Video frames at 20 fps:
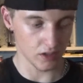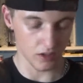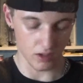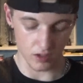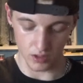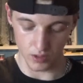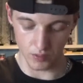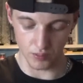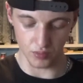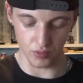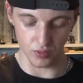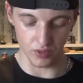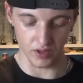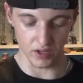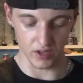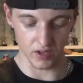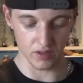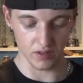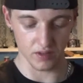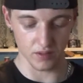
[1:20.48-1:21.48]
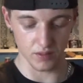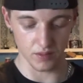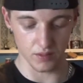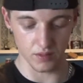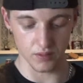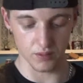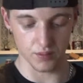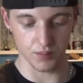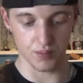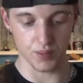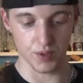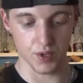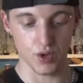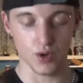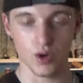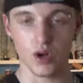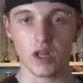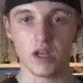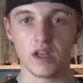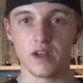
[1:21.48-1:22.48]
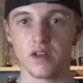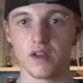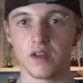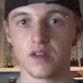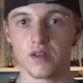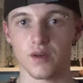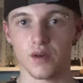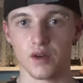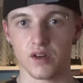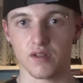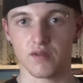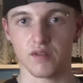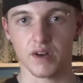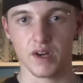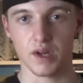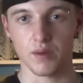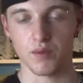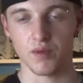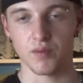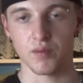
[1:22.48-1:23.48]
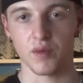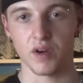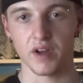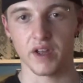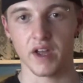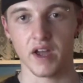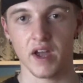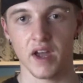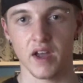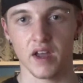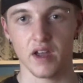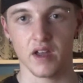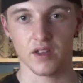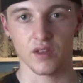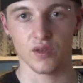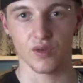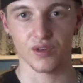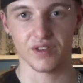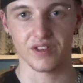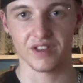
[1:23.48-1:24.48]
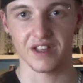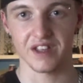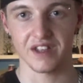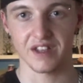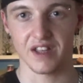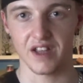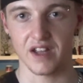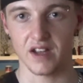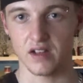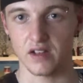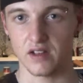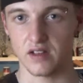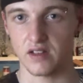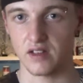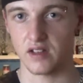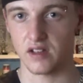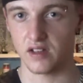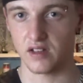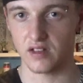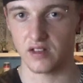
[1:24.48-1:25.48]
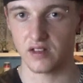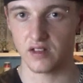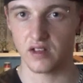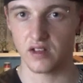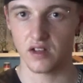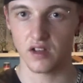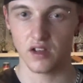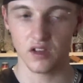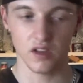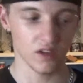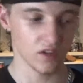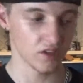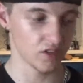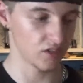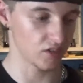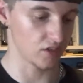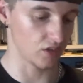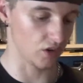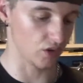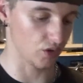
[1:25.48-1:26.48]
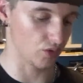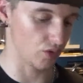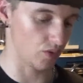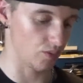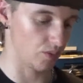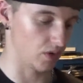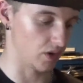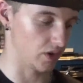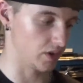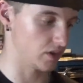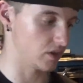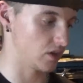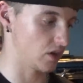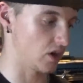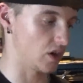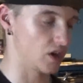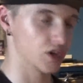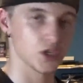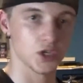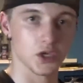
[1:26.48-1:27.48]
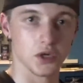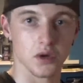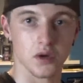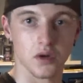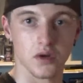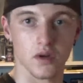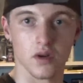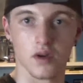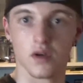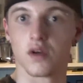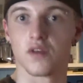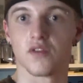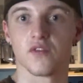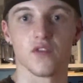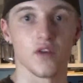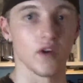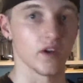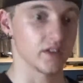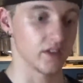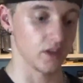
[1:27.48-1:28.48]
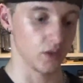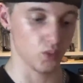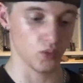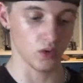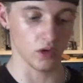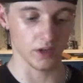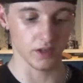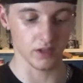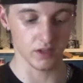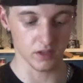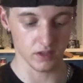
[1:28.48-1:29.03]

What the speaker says: I bought this purely so I could run it with my 1980s stock with my Dutch 31,